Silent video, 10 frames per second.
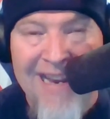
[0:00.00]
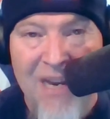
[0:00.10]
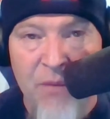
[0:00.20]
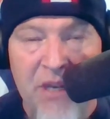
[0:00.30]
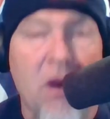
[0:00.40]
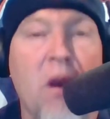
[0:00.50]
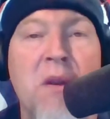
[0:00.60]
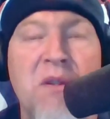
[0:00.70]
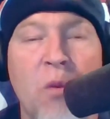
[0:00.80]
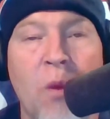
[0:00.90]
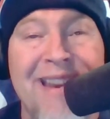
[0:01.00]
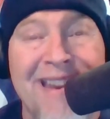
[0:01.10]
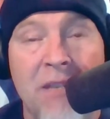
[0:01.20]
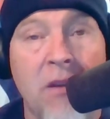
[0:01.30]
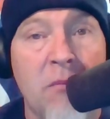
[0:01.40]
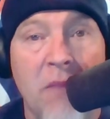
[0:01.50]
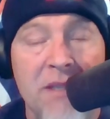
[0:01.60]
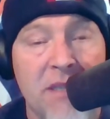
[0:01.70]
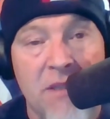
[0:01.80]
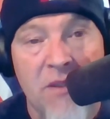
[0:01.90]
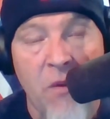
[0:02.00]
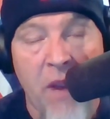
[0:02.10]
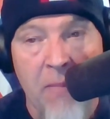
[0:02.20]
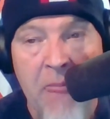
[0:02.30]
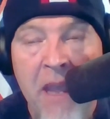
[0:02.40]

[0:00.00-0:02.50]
in regards to what Elon Musk is doing.